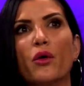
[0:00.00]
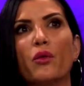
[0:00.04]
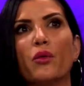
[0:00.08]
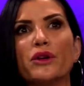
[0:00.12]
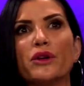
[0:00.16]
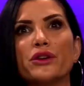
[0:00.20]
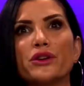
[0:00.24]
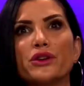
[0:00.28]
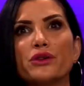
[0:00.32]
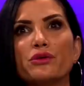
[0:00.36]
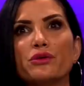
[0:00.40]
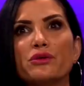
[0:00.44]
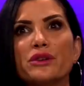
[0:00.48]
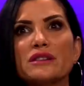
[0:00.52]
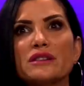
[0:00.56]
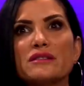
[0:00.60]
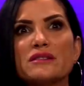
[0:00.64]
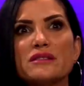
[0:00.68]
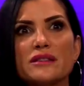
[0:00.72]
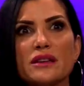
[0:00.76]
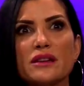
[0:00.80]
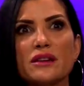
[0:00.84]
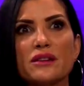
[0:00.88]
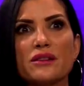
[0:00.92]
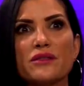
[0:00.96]
when you
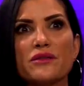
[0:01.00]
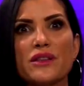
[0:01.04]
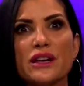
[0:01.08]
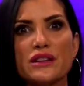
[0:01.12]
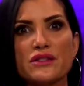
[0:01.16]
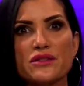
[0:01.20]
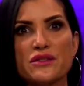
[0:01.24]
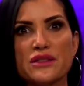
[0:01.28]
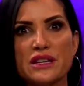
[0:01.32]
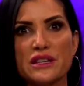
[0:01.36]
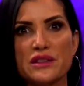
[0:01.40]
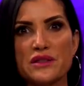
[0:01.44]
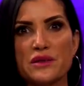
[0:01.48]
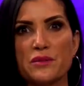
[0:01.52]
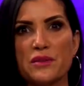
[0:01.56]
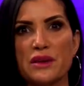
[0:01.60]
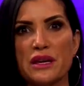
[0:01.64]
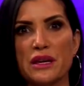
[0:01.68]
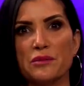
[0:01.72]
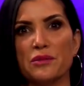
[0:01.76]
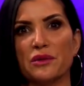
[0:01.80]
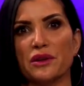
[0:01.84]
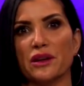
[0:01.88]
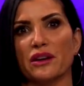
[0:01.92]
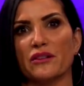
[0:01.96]
consider that these
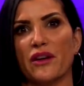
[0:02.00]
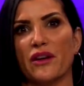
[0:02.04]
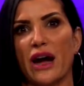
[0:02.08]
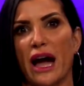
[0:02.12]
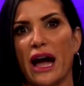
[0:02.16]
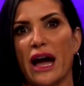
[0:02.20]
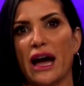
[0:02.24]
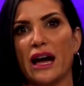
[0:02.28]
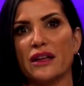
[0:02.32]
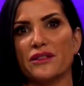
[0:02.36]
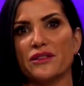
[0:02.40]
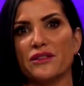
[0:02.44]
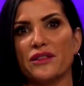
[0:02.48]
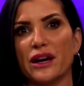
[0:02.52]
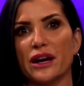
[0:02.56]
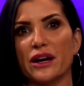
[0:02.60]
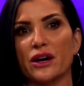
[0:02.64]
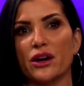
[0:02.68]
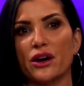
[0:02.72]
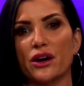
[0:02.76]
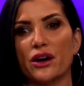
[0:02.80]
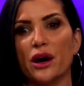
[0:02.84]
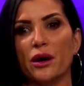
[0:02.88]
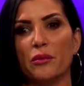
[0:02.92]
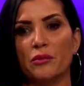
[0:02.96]
people have had
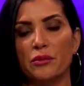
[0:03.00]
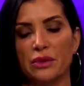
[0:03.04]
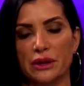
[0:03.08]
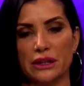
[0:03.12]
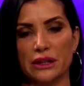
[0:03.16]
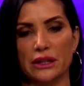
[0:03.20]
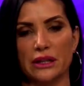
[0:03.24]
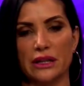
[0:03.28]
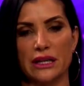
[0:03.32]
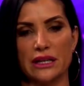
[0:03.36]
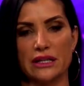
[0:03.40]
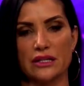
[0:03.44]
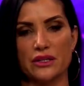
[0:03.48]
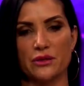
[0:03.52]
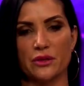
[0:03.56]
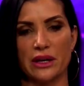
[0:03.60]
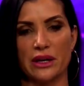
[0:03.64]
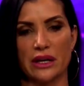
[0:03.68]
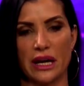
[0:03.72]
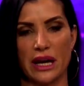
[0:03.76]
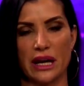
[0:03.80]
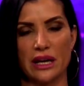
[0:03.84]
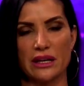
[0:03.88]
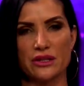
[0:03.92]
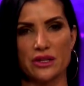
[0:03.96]
their ability to
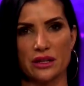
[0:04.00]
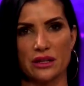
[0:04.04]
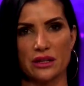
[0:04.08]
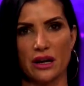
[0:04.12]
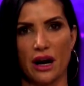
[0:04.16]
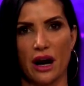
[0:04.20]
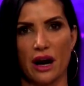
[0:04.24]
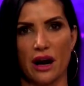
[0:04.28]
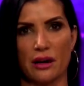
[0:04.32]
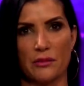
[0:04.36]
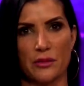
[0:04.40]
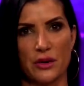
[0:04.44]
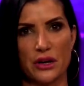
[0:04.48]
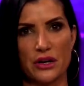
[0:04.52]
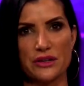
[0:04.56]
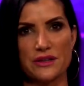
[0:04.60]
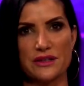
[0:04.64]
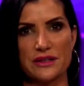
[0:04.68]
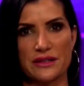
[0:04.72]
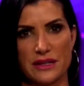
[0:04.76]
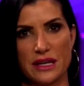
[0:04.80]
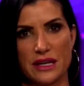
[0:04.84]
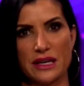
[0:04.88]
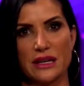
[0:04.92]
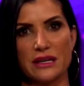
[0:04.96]
engage in commerce
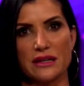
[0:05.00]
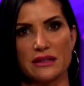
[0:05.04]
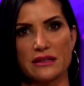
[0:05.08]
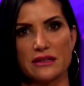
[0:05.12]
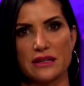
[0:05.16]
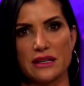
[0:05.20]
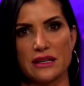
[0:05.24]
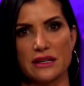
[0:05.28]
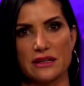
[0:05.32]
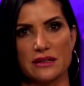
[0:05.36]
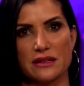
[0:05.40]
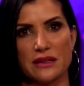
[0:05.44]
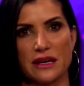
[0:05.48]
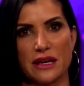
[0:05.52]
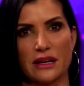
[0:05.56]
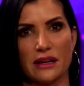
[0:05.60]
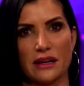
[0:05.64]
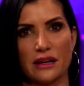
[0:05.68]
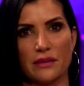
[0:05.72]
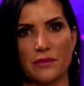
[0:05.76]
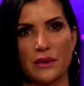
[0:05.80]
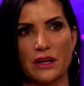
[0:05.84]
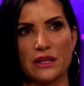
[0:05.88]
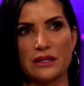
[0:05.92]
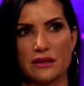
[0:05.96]
seized, it
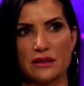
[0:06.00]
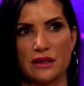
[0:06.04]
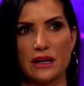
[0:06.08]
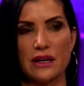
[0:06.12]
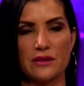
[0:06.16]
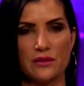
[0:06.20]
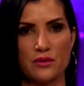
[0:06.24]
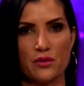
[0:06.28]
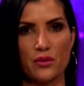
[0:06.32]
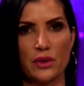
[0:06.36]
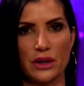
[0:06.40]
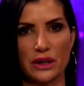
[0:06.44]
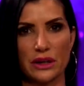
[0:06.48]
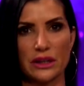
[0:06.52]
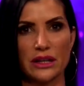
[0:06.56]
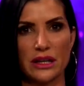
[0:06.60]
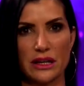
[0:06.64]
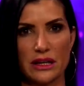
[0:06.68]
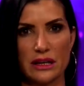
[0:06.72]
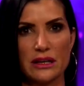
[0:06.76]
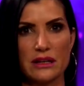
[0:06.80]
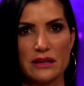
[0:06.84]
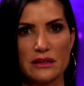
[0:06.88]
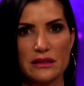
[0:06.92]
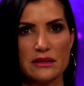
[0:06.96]
really
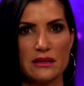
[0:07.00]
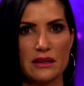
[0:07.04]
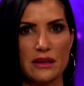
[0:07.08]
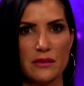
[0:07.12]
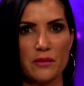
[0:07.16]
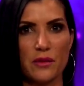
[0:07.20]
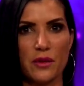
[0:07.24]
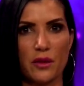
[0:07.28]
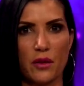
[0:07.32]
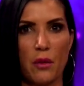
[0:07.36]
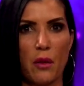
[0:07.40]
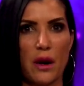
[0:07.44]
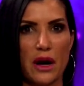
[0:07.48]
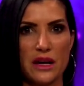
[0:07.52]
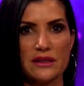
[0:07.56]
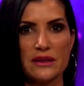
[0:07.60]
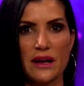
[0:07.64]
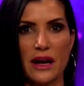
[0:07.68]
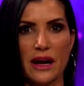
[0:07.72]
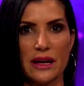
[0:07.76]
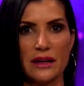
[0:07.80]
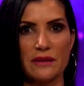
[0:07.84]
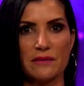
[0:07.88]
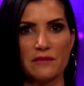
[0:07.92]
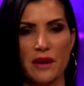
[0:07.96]
is a
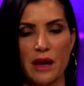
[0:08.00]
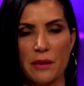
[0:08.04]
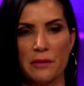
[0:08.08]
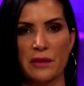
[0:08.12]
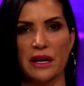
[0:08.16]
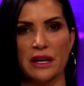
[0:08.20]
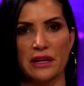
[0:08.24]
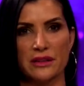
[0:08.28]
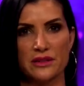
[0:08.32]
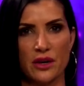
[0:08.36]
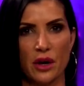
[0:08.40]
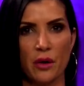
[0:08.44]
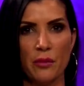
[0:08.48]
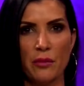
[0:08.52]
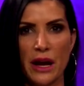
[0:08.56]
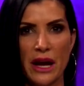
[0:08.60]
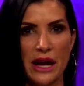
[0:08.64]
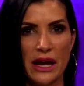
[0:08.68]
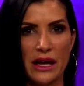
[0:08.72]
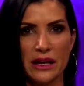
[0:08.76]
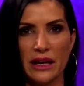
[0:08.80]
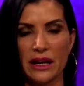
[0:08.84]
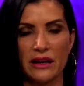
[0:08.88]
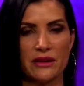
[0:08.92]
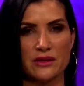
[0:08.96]
quasi eminent
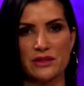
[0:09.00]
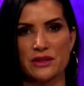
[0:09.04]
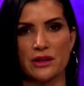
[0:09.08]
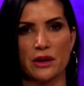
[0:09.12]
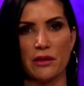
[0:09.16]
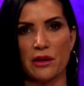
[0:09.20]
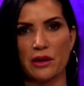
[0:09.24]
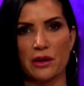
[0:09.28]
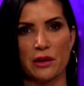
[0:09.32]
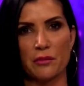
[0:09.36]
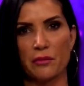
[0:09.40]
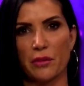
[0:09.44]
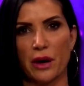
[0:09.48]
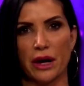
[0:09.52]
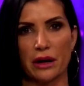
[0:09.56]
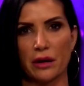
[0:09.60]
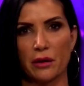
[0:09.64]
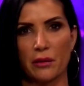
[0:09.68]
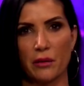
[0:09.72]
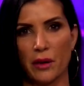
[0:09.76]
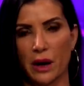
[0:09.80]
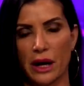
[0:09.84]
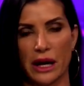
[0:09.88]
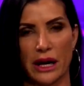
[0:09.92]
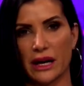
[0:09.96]
domain. There's no other
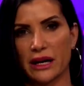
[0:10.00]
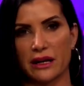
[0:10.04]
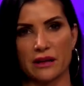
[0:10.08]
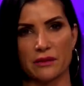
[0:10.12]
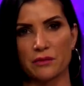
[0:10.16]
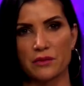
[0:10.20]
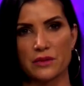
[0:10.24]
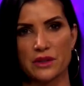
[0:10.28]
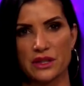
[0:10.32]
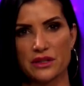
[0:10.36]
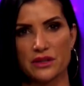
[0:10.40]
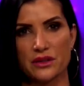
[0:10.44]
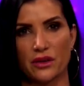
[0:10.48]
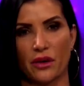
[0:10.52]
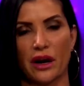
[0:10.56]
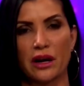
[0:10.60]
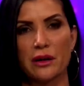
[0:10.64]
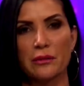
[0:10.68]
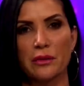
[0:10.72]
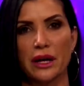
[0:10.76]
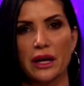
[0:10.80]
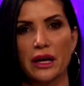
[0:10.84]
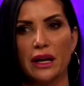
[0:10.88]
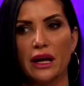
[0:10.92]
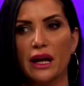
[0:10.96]
better way I can
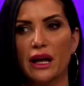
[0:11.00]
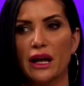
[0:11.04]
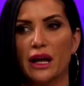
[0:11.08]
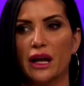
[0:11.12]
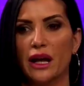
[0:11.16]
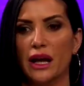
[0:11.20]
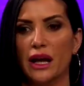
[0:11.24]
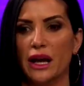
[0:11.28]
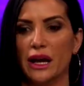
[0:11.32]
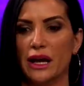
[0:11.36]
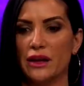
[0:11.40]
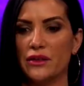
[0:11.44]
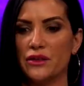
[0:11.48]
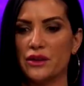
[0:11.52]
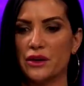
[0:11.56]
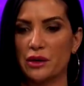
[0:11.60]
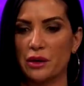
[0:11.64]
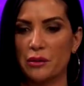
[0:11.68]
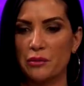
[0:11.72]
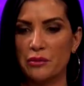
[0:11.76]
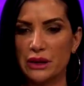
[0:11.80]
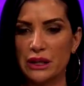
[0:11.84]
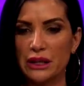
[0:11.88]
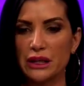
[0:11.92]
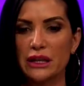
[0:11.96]
describe it. And their
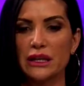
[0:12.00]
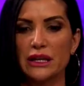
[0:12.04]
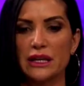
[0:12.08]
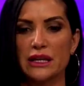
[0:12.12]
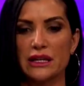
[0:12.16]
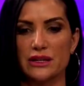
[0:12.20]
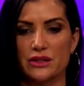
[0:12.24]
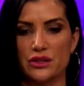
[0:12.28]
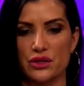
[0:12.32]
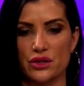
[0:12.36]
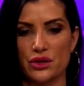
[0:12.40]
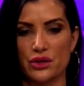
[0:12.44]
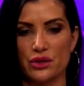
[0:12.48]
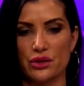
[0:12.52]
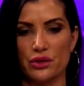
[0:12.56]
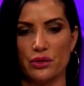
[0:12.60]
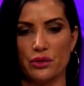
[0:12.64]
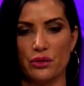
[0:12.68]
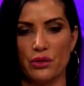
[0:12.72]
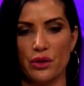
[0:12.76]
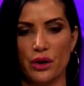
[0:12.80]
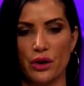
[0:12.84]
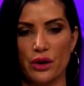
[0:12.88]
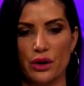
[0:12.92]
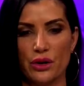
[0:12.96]
ability
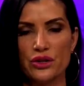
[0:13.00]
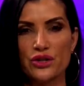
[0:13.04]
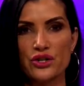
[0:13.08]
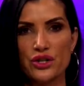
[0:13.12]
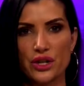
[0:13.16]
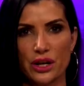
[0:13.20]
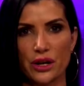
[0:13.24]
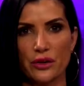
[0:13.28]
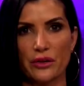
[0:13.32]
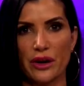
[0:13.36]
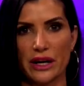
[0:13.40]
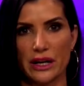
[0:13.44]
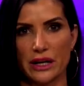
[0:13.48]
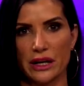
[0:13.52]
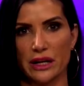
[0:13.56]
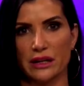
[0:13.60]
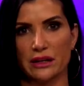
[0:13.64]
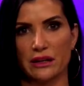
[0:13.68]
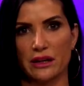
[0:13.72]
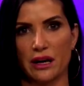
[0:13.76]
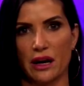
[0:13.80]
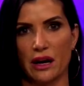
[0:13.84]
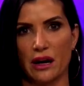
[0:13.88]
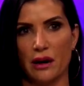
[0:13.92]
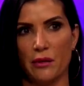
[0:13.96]
to generate
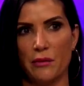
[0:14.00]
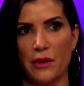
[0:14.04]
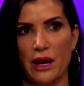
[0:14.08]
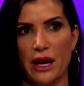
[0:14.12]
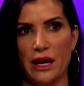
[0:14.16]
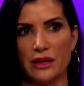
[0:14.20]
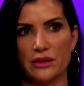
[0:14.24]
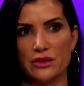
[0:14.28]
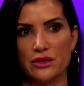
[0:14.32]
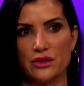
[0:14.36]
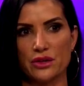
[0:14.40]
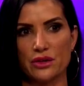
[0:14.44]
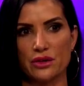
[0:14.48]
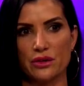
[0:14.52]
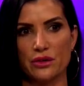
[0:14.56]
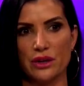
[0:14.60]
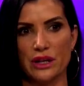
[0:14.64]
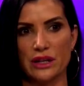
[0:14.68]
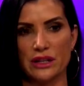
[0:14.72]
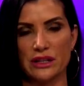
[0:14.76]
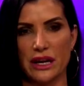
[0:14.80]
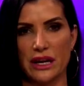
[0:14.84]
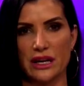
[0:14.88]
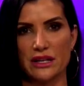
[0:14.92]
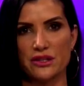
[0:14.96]
income and to
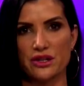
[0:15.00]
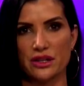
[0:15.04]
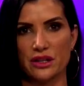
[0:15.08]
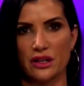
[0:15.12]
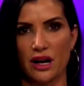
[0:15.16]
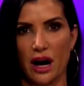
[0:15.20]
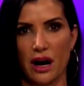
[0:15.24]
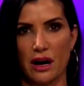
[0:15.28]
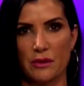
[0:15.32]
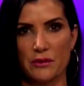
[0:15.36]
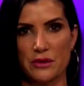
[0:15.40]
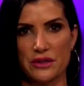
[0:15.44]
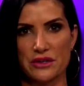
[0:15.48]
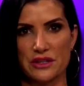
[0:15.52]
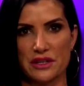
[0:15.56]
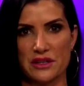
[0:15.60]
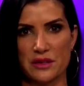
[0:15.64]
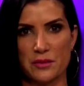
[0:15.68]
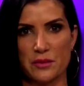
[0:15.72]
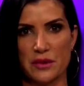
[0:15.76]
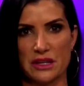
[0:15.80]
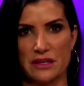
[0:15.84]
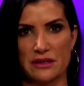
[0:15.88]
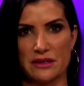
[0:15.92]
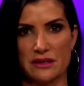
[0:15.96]
engage in commerce
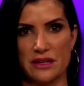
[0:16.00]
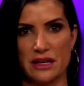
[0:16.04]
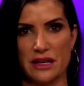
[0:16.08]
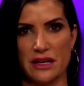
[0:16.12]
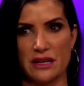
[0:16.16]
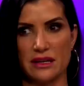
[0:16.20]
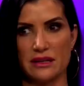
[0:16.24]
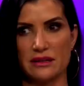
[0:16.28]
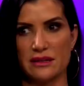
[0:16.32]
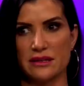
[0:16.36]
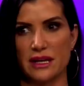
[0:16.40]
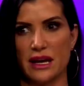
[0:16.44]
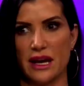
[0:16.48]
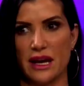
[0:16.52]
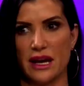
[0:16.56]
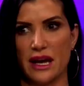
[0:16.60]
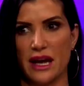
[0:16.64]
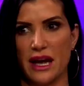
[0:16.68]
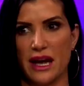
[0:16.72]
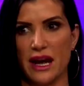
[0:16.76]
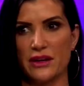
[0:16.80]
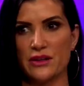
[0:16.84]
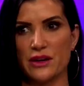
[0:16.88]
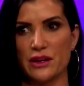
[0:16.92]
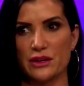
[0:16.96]
has been seized,
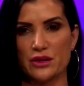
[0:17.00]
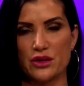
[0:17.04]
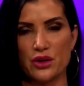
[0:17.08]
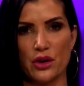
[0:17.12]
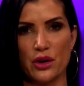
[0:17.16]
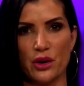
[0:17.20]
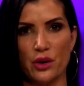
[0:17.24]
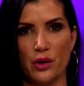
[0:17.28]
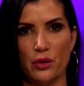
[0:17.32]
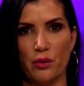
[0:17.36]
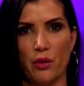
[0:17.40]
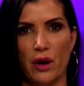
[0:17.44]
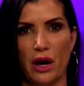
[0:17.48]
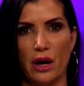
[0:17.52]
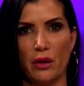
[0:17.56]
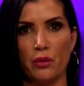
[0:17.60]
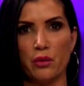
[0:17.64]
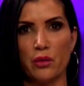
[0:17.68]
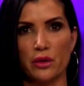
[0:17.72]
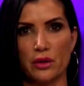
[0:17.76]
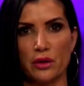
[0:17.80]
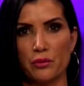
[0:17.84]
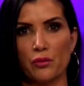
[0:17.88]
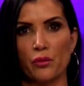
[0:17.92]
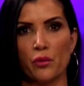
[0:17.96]
and they're told,
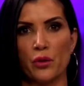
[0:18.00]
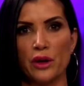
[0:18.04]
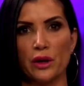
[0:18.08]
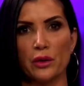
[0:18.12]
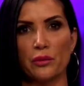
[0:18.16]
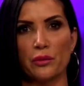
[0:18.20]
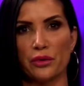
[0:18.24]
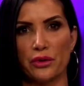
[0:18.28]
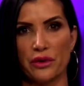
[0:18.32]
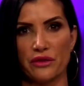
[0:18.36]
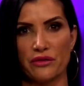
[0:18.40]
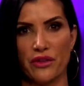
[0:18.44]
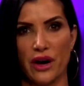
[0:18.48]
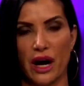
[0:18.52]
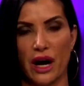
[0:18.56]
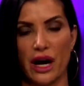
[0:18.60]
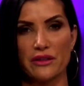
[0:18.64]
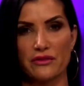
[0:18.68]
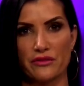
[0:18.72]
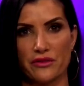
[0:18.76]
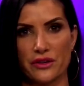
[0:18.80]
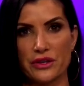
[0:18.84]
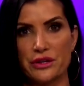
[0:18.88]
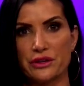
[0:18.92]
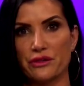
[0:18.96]
well, we'll
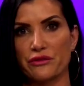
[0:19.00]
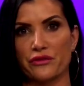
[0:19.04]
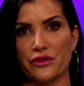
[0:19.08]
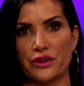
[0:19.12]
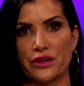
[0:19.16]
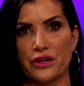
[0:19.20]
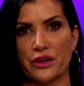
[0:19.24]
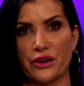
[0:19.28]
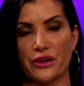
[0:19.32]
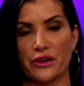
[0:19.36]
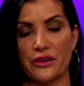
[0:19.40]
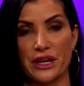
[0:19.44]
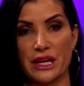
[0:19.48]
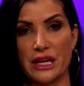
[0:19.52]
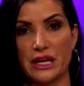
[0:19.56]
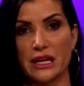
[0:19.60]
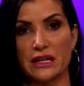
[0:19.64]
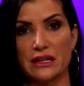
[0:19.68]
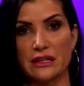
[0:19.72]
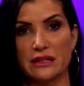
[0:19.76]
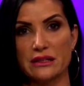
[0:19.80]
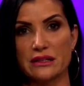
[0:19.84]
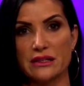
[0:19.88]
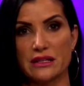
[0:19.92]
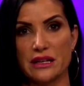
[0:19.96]
provide for you for your
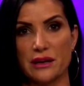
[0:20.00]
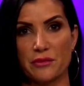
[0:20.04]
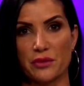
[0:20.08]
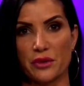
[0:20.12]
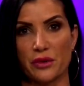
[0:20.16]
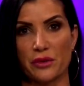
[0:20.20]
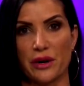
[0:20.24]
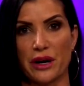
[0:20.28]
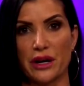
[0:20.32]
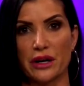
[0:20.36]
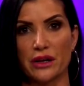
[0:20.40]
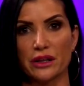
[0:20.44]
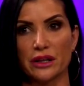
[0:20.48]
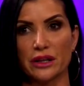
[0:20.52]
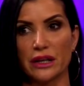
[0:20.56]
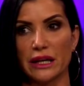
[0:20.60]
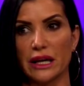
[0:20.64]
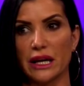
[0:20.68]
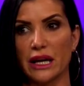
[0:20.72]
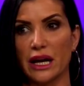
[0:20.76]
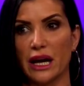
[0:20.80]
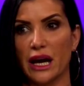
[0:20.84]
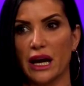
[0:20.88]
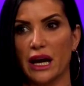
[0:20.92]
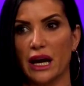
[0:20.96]
needs
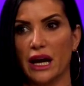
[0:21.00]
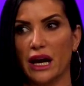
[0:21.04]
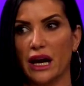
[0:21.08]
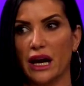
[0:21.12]
temporarily,